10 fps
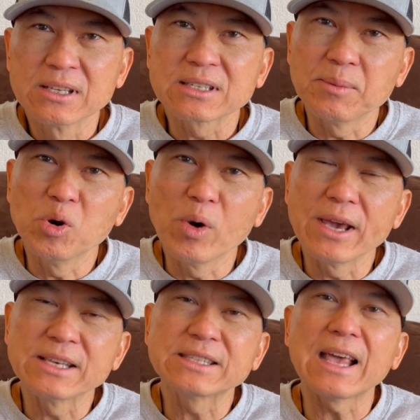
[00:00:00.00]
Some of the
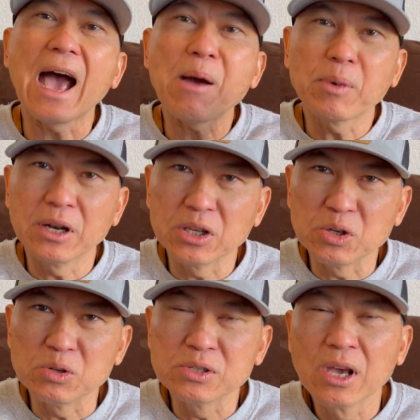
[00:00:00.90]
ways that I'm going to
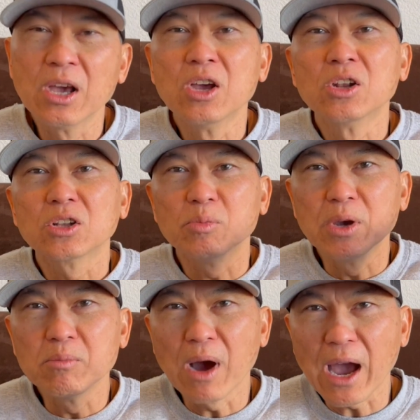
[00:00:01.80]
use to
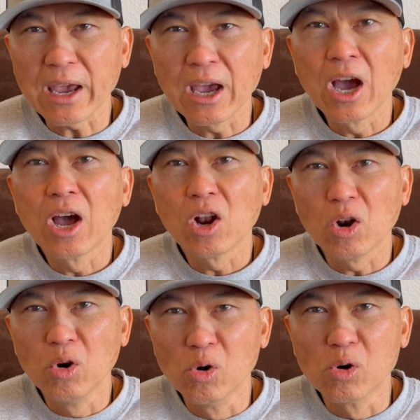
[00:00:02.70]
bring my
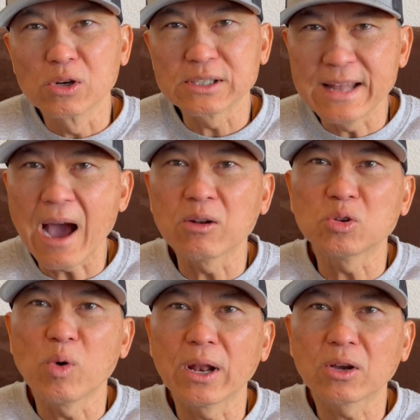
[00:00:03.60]
lures down
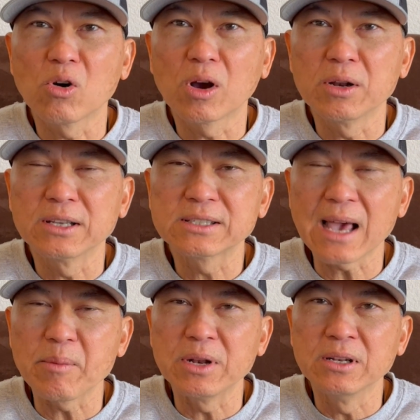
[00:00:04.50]
to where the kokanee
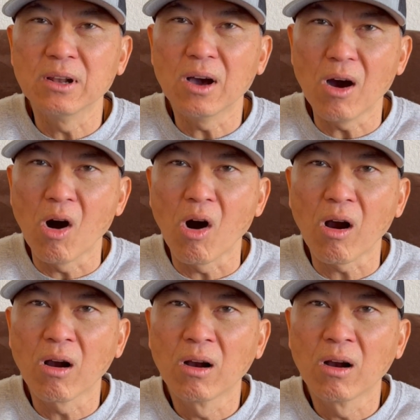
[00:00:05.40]
salmon are